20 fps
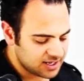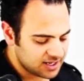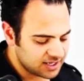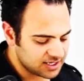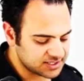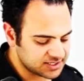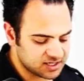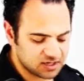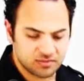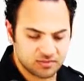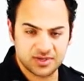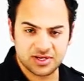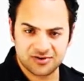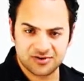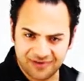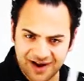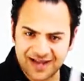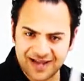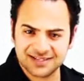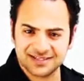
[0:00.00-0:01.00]
is going to be
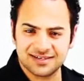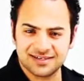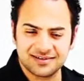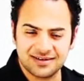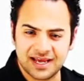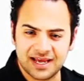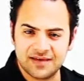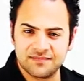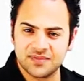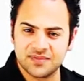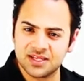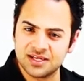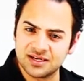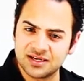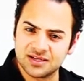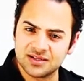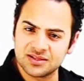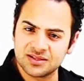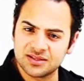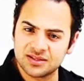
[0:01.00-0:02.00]
your accent, and
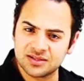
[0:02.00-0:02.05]
the